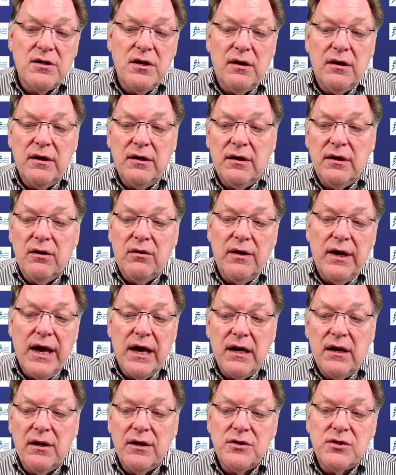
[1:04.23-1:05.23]
you know,
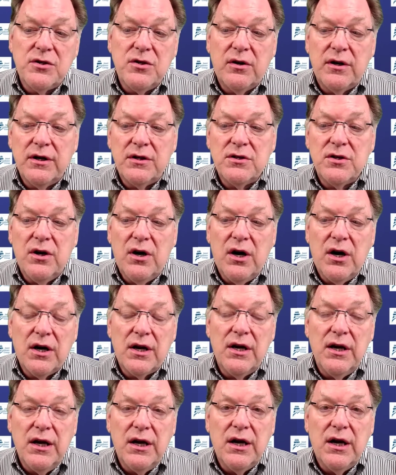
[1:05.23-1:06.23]
analysts started
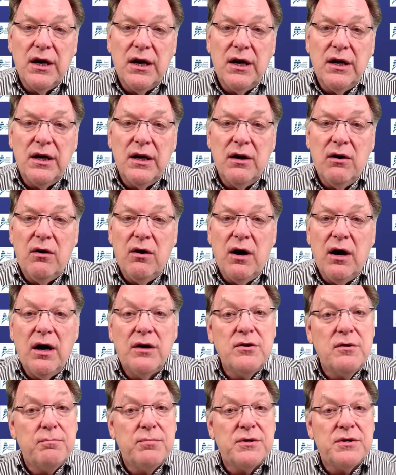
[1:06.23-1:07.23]
talking, you know,
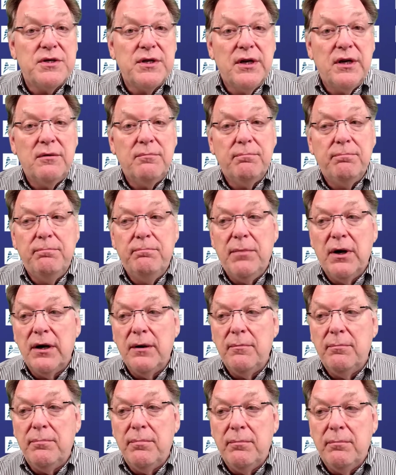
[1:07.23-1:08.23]

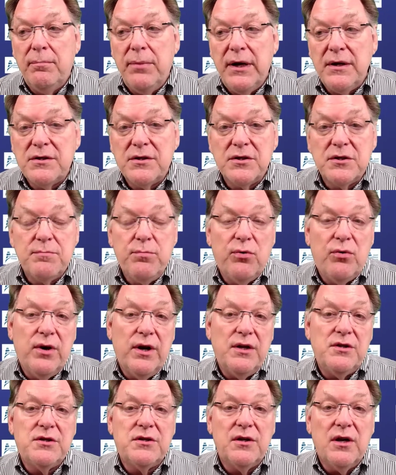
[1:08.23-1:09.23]
100% basis
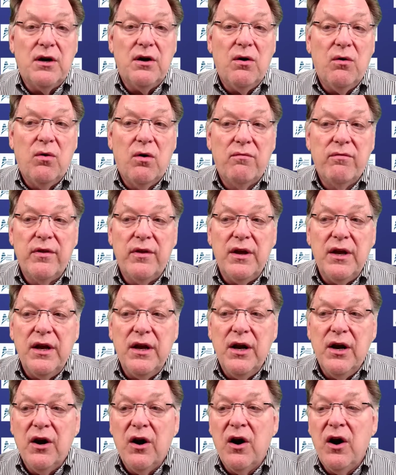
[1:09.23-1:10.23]
points over the
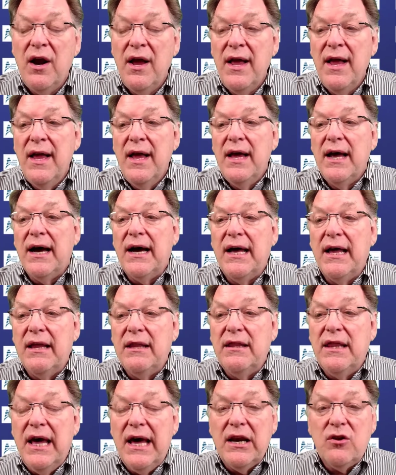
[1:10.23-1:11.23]
year.
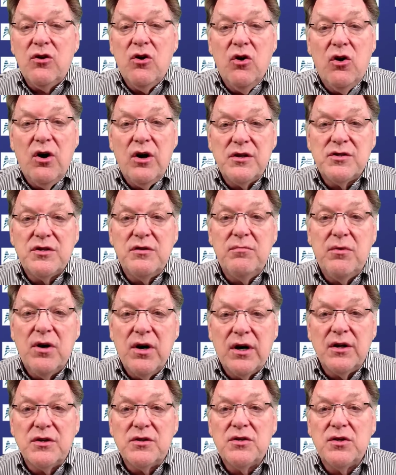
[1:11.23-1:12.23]
That caused the
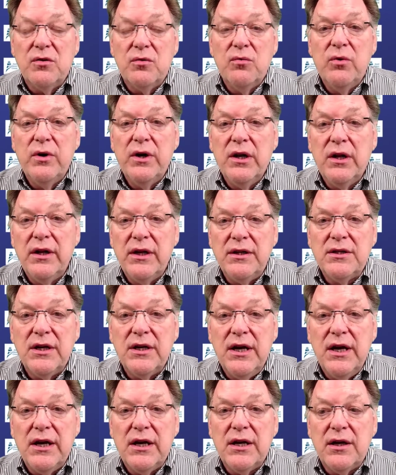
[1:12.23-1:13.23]
markets to really
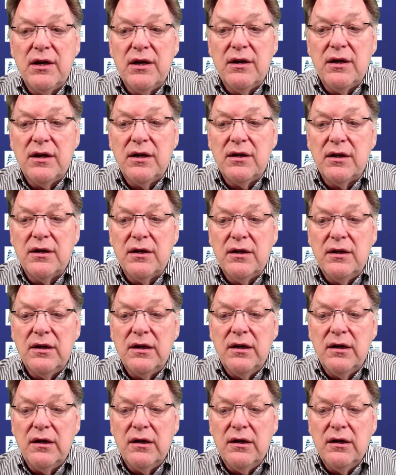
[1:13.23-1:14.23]
take
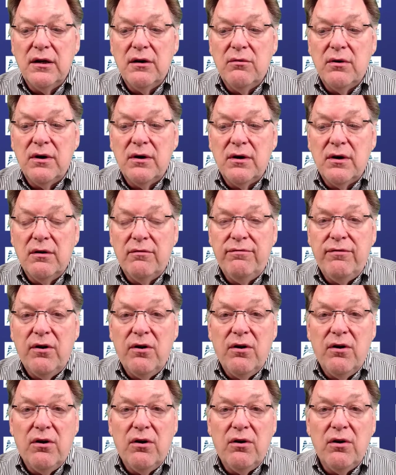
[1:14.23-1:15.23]
a
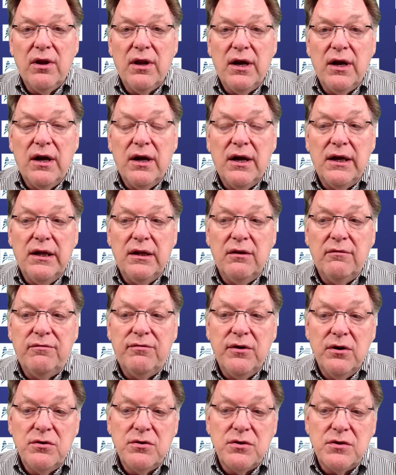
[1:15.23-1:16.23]
fall in the
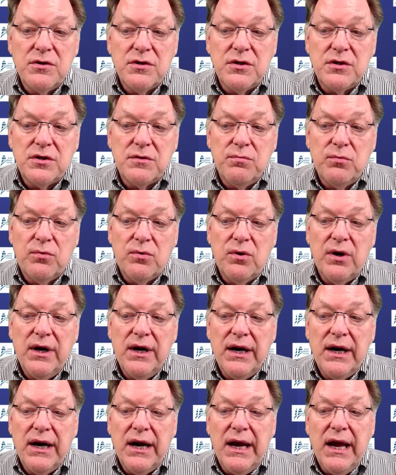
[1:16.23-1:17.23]
futures this
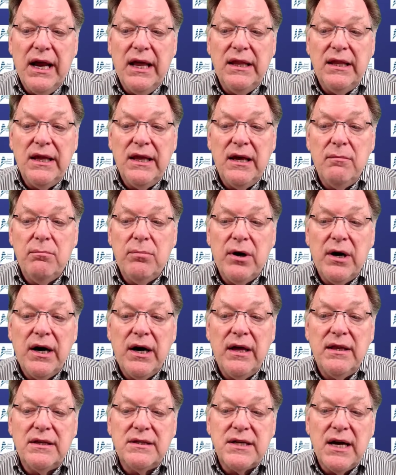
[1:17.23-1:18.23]
morning, and then
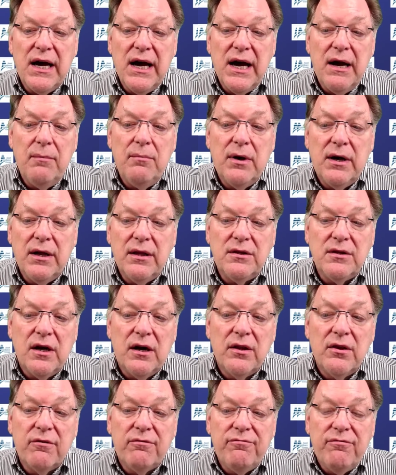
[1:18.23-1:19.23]
by the time the
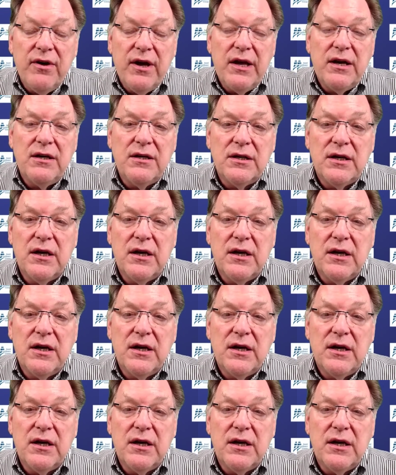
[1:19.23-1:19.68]
other Fed